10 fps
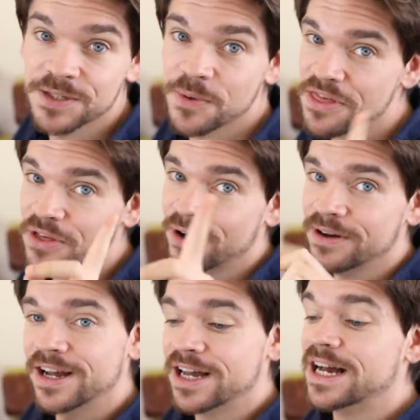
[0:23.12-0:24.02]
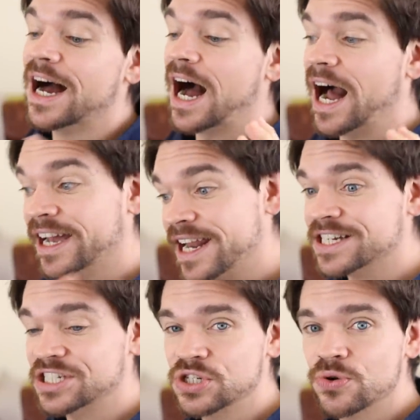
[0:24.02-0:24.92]
So I thought, I'm gonna
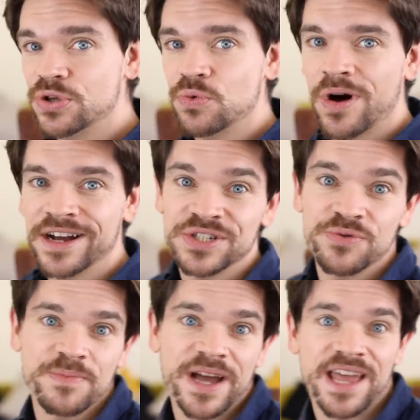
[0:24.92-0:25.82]
actually show you what I do with my